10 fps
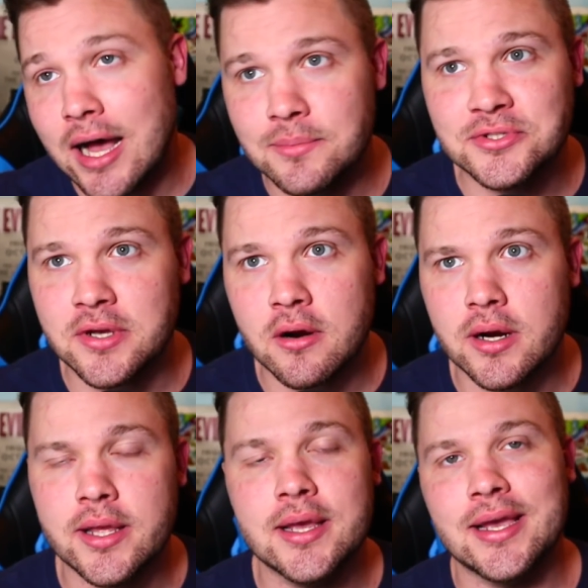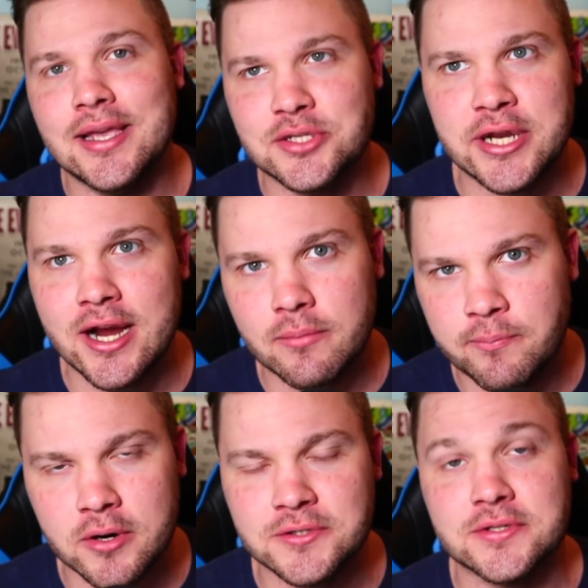I'm sorry. He's a terrible
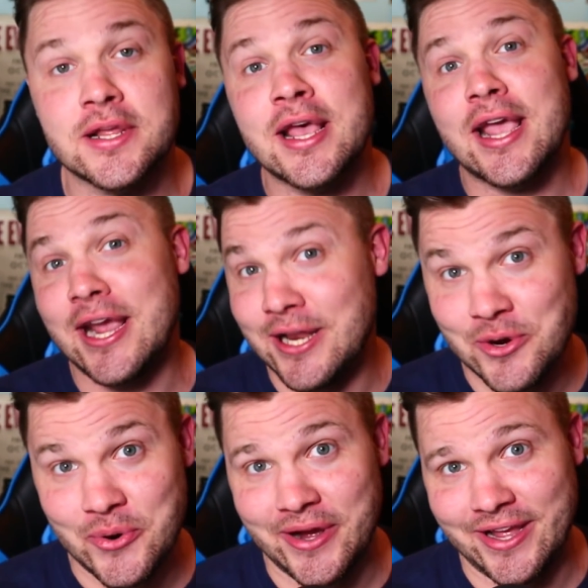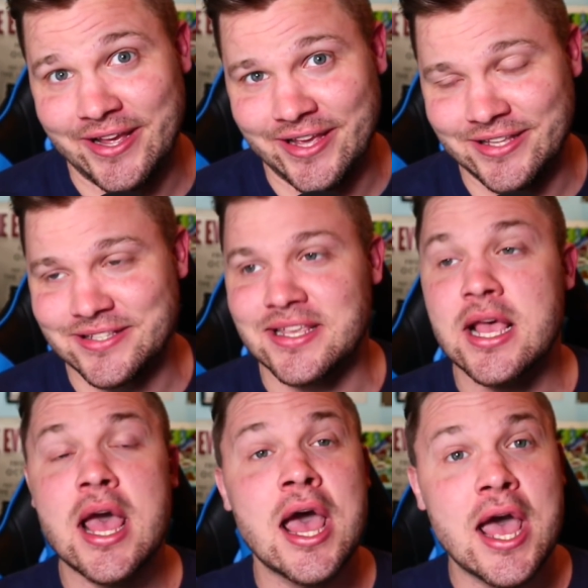person. Anyways.
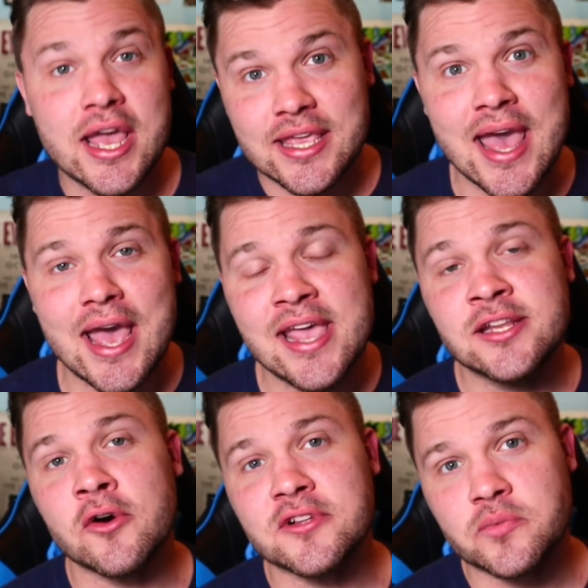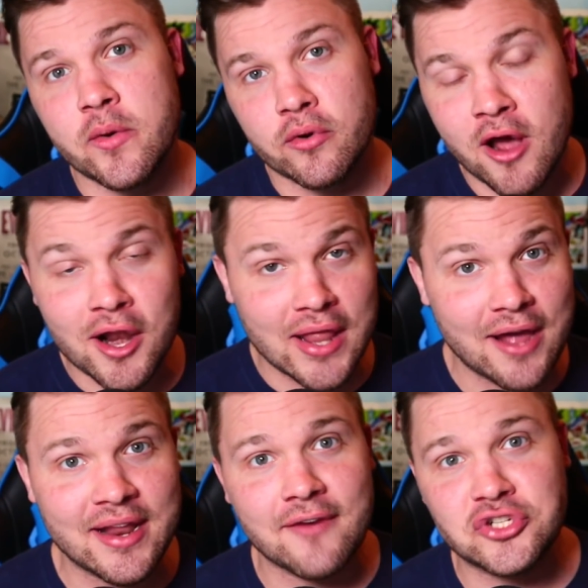Yeah, he told us we were not
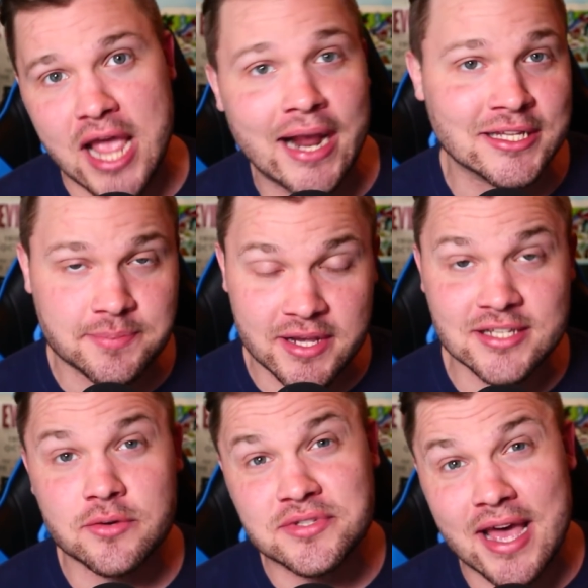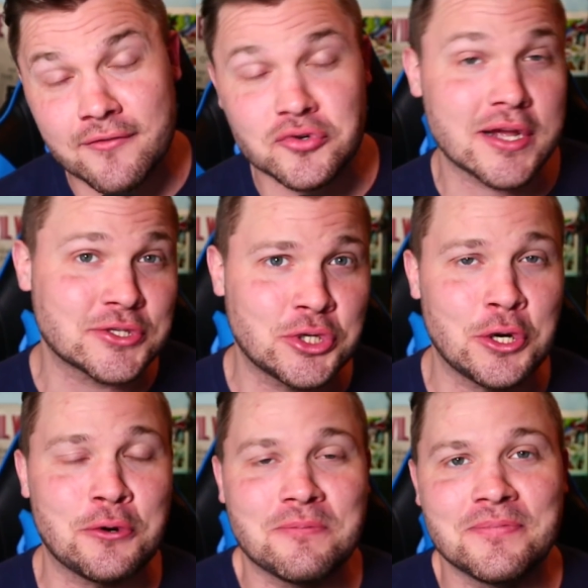allowed to have jackets because it was out of dress
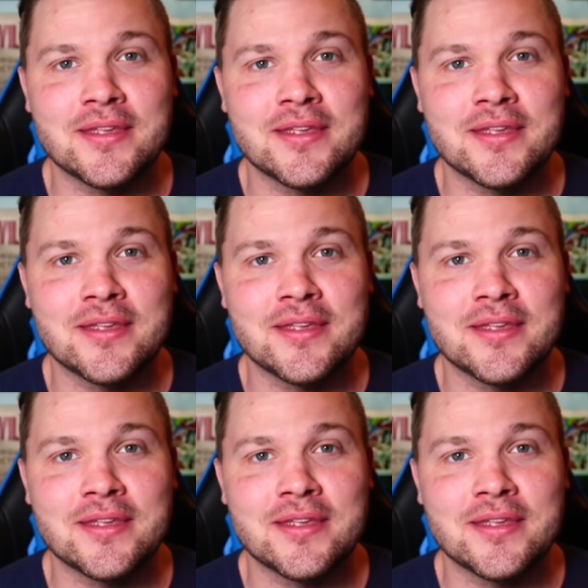code.